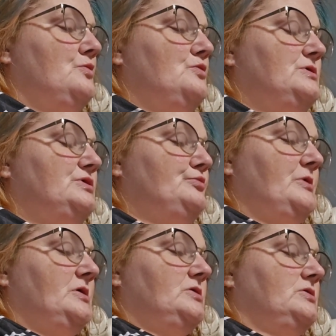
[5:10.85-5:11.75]
We
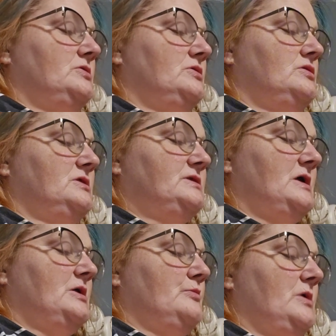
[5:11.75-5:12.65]
spent the
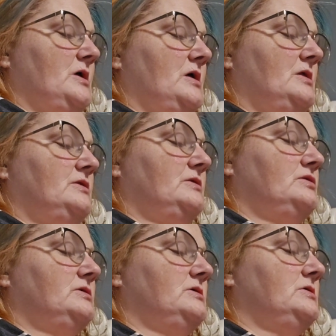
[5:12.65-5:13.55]
time at
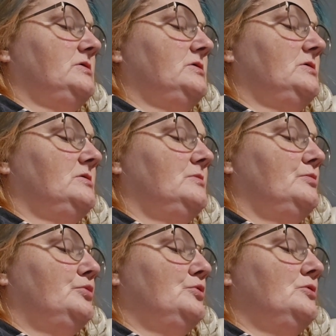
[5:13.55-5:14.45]
the
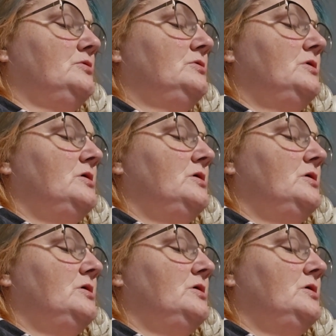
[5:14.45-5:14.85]
pool.